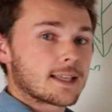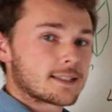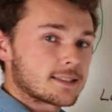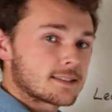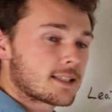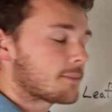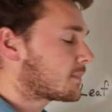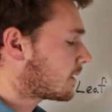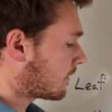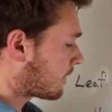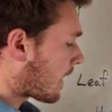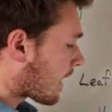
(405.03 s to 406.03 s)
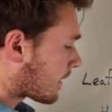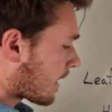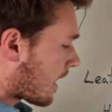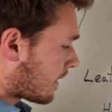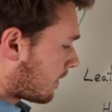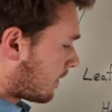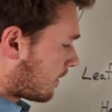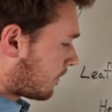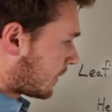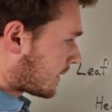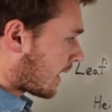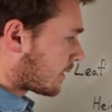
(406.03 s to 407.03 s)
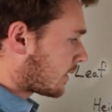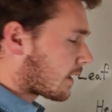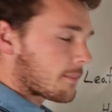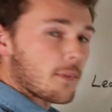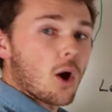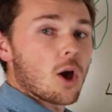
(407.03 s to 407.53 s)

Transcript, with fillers: except in the fact that potentially they've